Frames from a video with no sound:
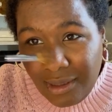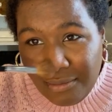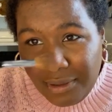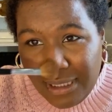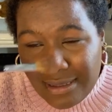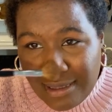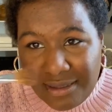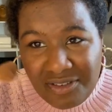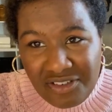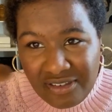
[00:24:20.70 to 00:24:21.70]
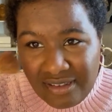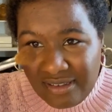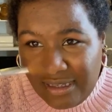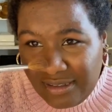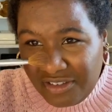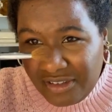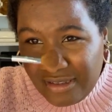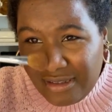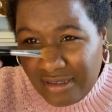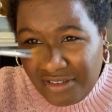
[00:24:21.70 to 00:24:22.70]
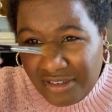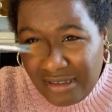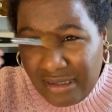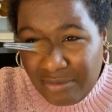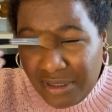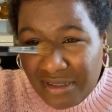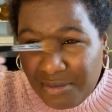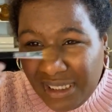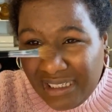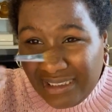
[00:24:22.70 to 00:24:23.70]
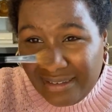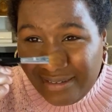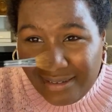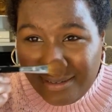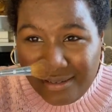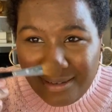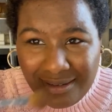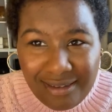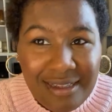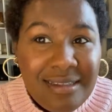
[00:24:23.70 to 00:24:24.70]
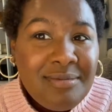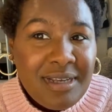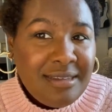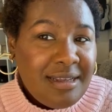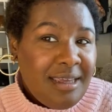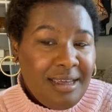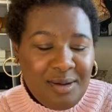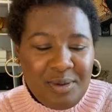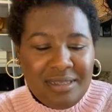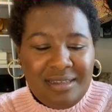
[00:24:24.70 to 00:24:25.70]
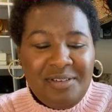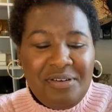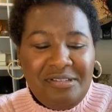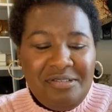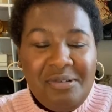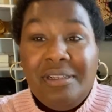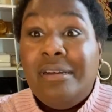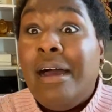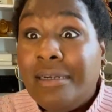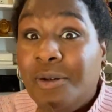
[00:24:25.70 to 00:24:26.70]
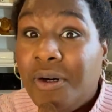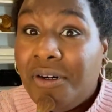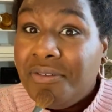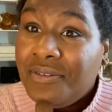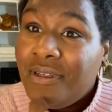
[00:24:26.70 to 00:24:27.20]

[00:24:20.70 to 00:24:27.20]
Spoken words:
because it just is such a seamless blend that sometimes I can't help myself. I go off.